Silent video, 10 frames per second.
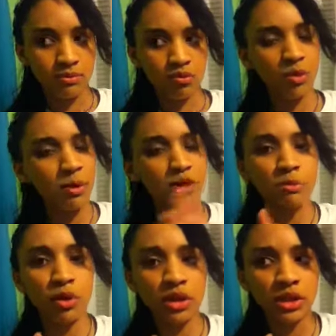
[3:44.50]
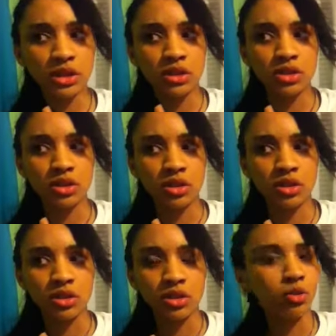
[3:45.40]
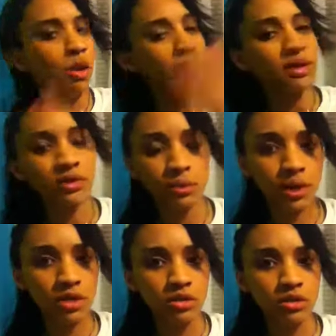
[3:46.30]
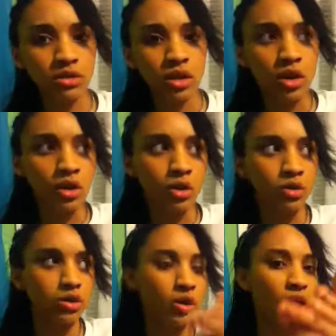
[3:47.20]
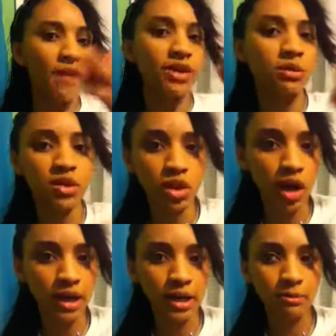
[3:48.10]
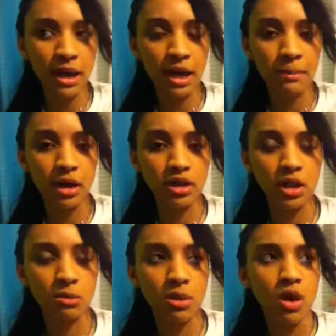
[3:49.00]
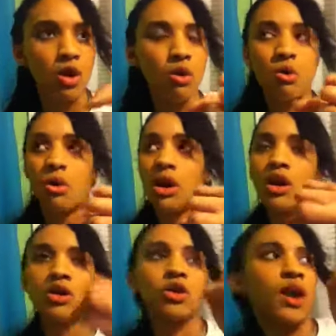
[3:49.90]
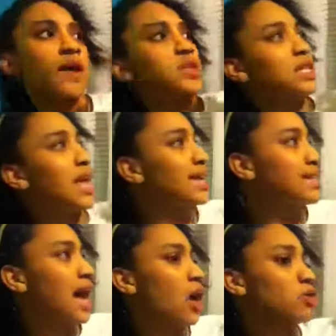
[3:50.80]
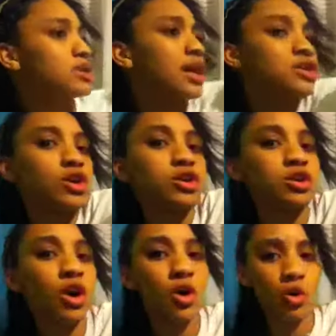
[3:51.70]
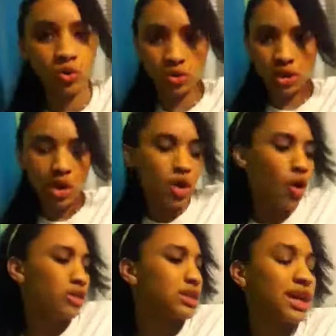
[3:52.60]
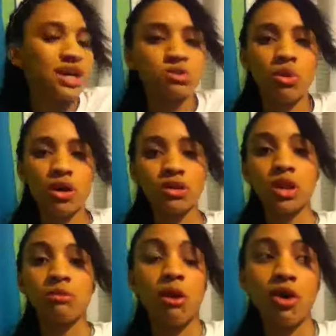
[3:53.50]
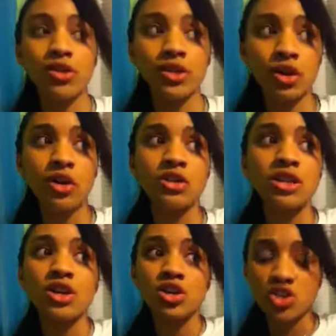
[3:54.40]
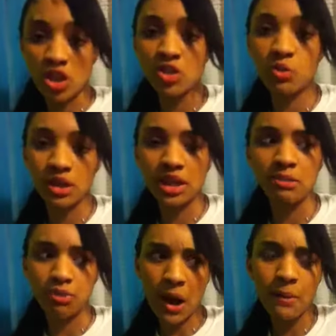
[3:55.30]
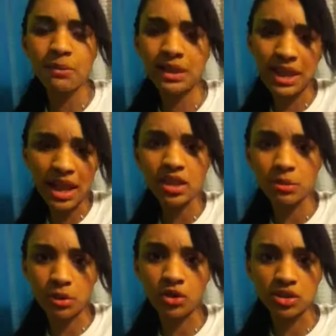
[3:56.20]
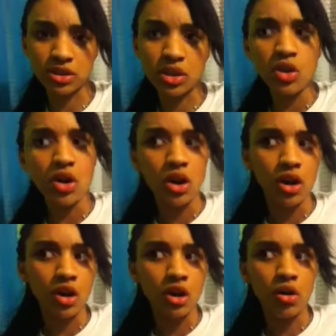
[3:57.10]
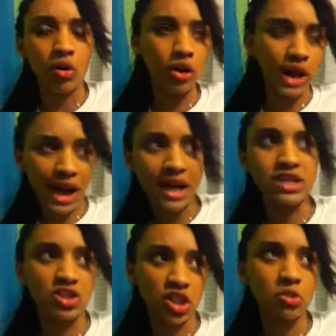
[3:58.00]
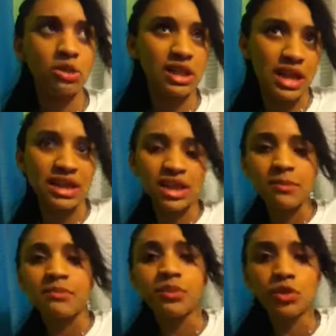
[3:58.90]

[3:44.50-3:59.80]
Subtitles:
What about the bullies who already feel better? Who don't have anyone talking bad about them, or, have the nice house, nice clothes, all the guys want them, all the girls genuinely probably like the person, or guys genuinely like him,